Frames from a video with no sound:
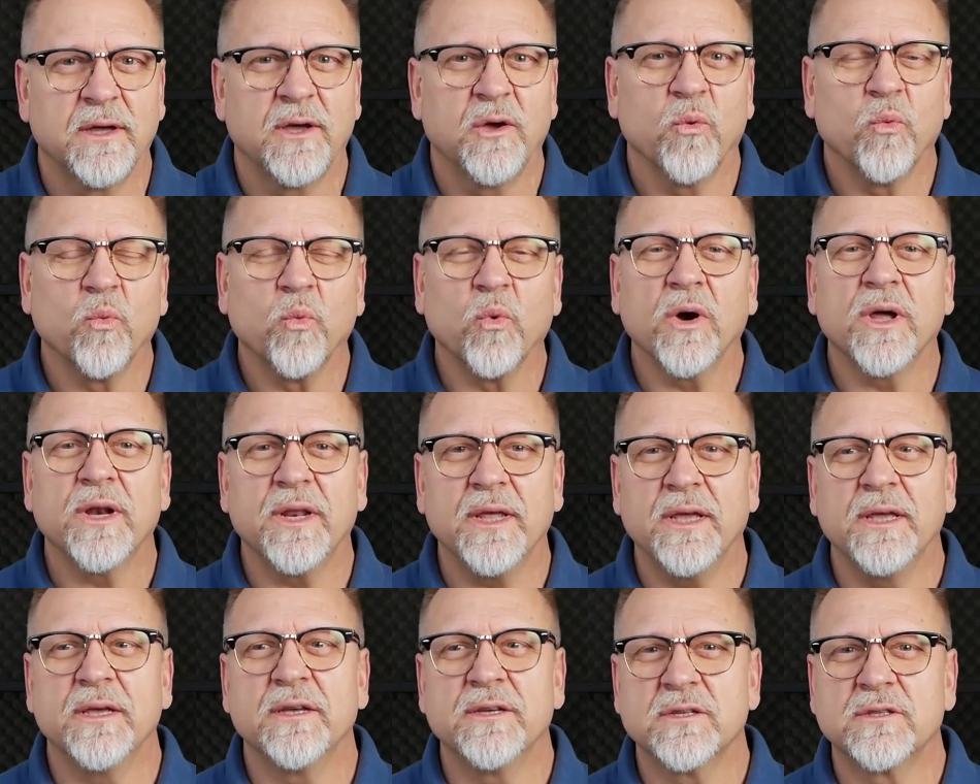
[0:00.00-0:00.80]
What
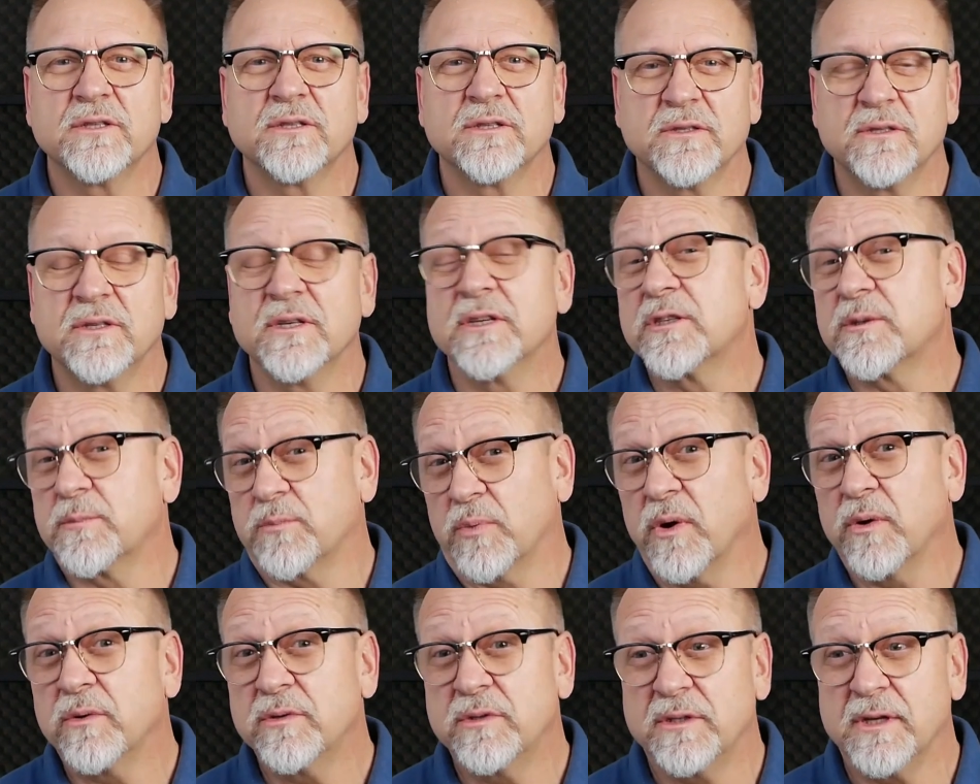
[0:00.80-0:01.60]
is this
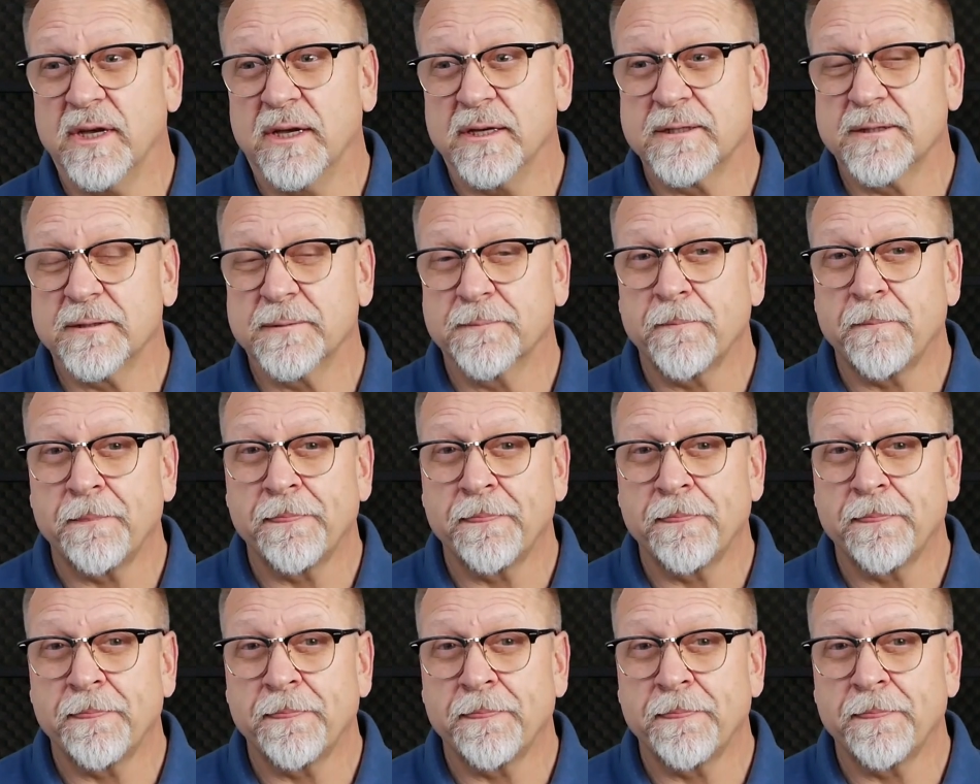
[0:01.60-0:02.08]
process?